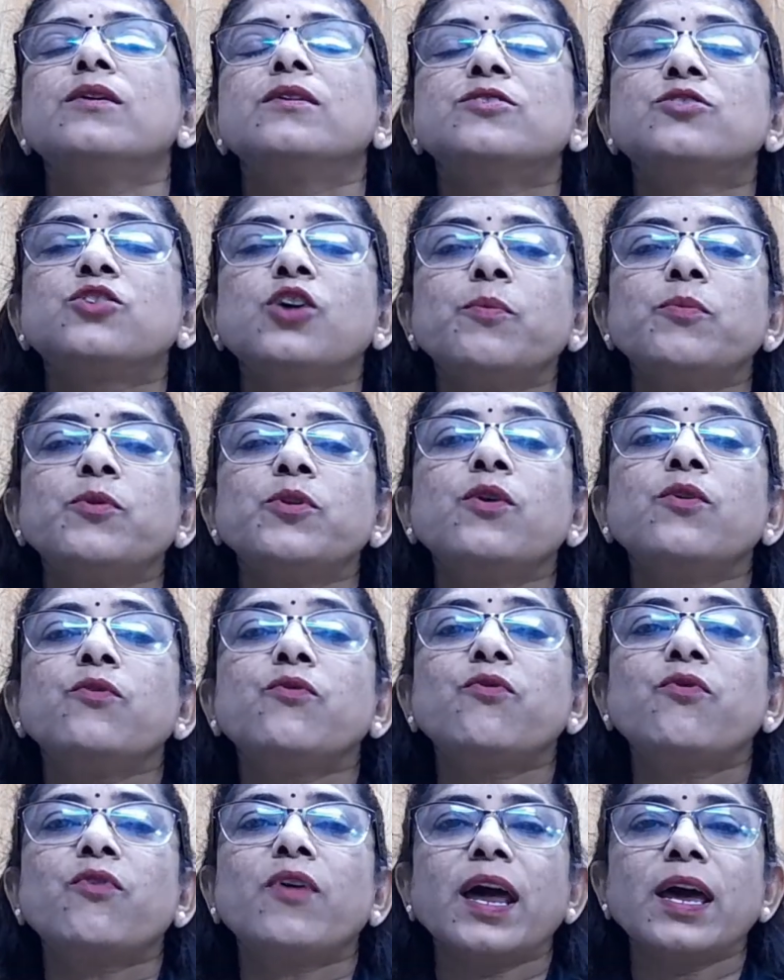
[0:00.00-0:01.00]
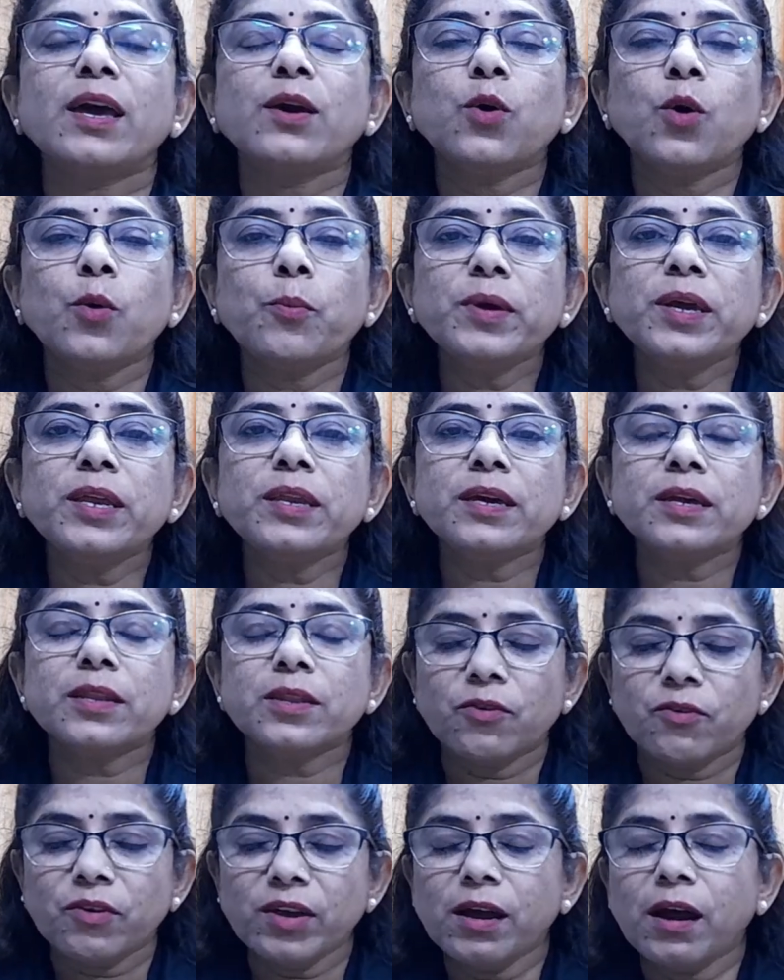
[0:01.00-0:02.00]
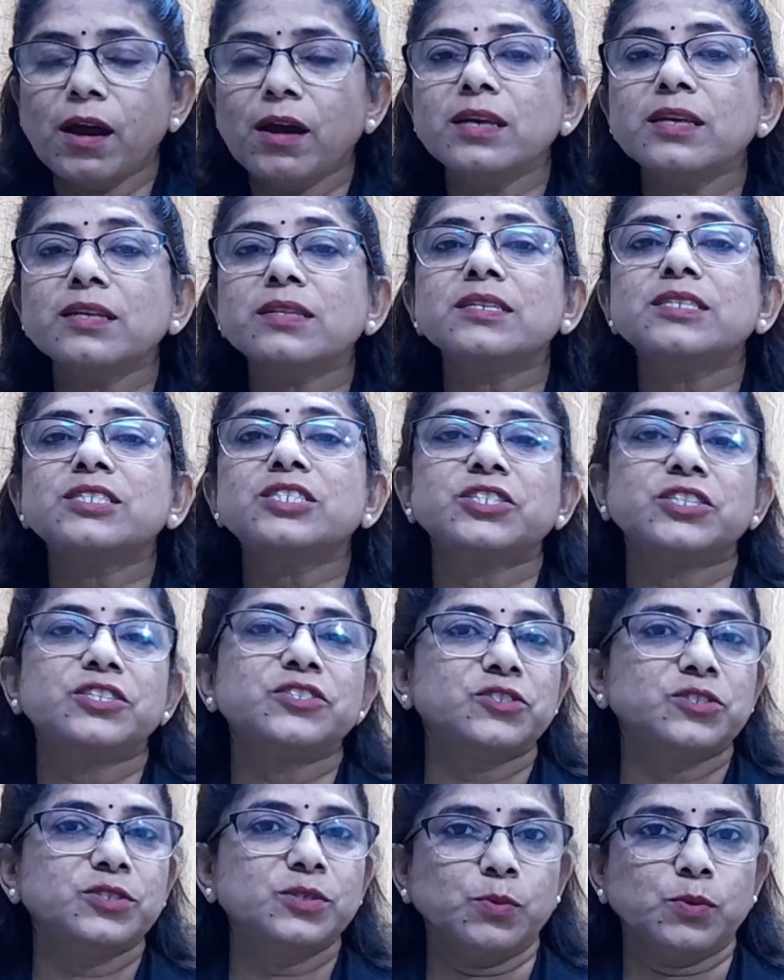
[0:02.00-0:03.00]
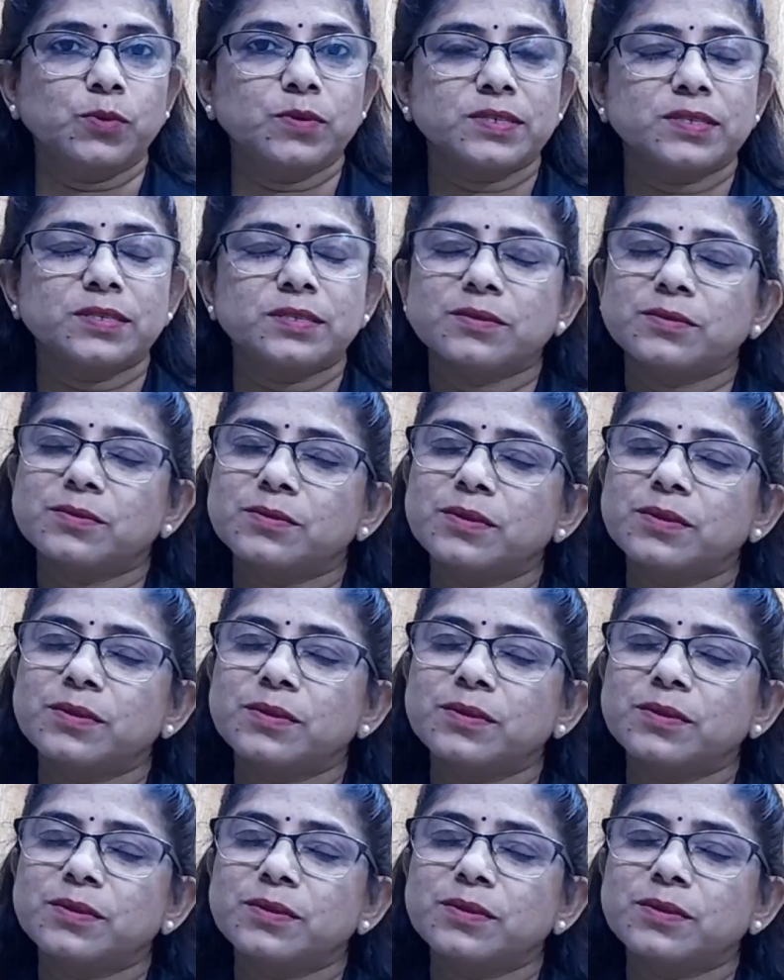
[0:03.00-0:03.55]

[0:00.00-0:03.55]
Drop your frank opinion regarding this change in the books.